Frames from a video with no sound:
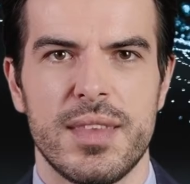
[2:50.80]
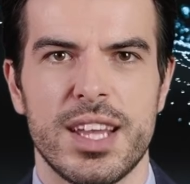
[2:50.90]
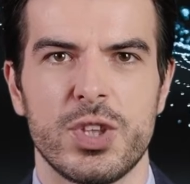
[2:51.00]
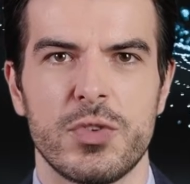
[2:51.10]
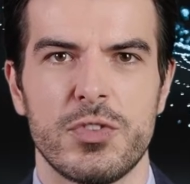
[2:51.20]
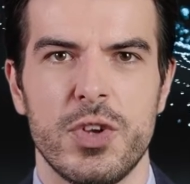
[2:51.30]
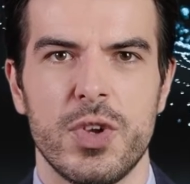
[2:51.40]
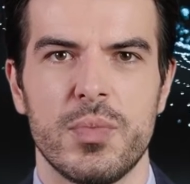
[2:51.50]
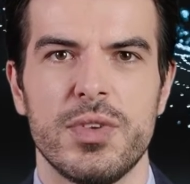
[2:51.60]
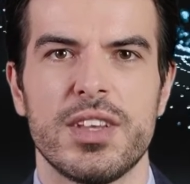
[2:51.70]

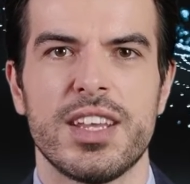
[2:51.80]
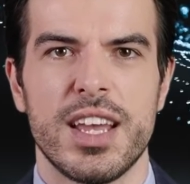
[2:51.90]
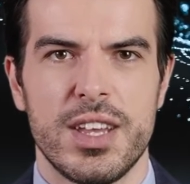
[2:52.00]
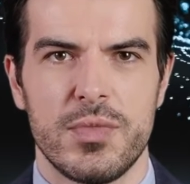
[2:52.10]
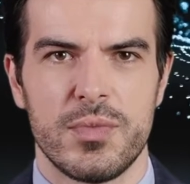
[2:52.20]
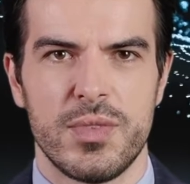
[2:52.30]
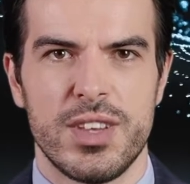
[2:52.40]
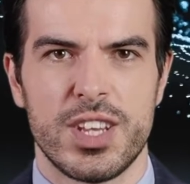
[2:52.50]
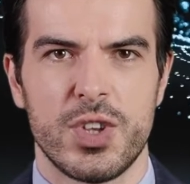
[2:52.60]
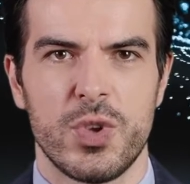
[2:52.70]
Interfering with the game,
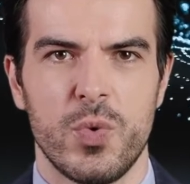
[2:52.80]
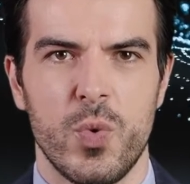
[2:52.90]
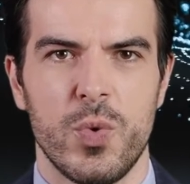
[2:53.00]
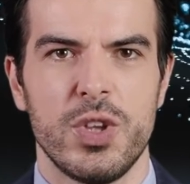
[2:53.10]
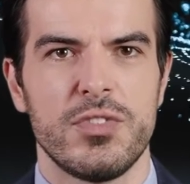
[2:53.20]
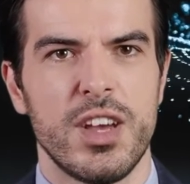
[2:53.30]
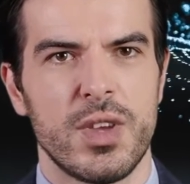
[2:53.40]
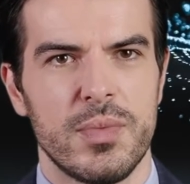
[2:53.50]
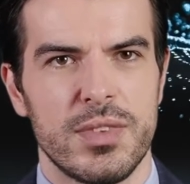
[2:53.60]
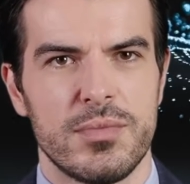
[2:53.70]
gear, or
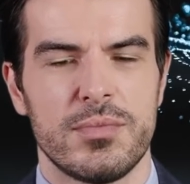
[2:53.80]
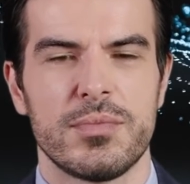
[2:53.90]
environment.